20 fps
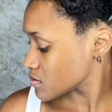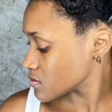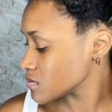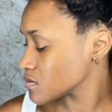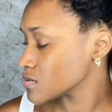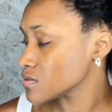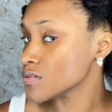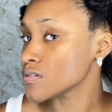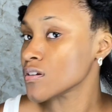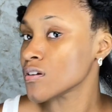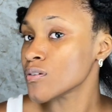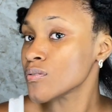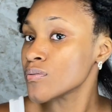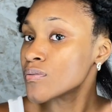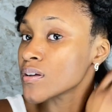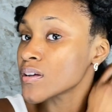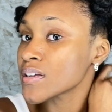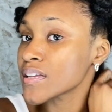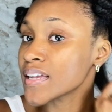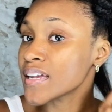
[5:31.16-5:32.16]
So
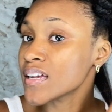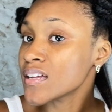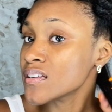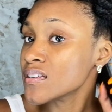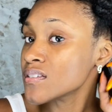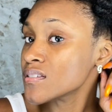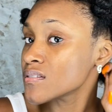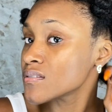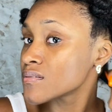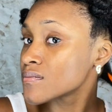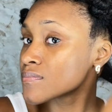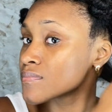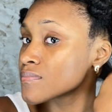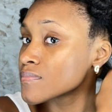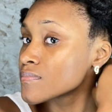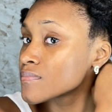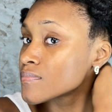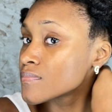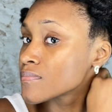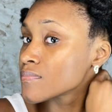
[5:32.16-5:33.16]
again,
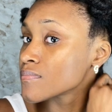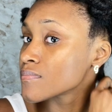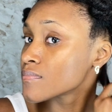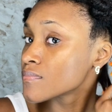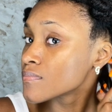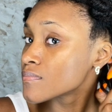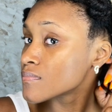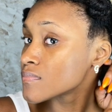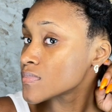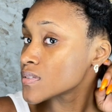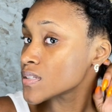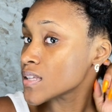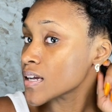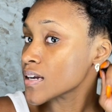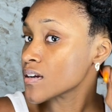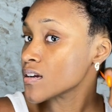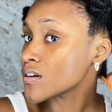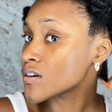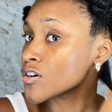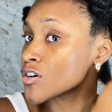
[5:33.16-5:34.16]
it's
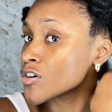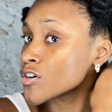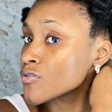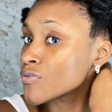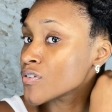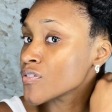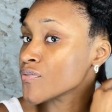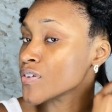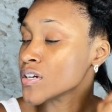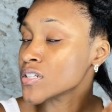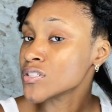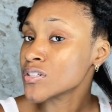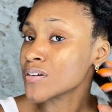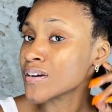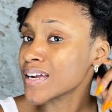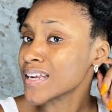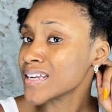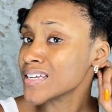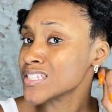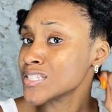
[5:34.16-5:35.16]
like a curl refresher
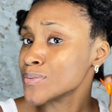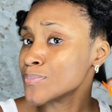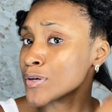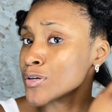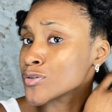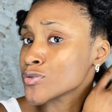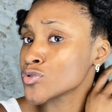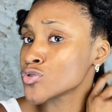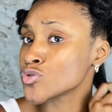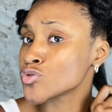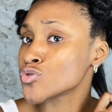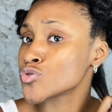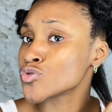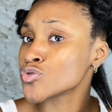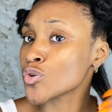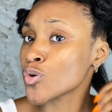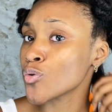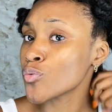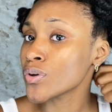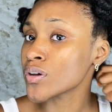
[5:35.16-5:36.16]
and it smells
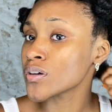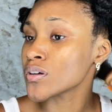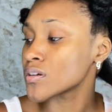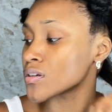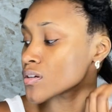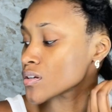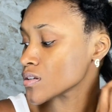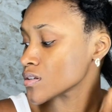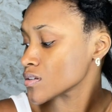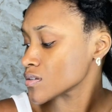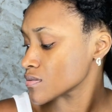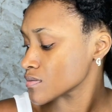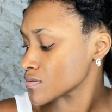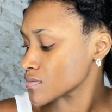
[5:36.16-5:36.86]
so good.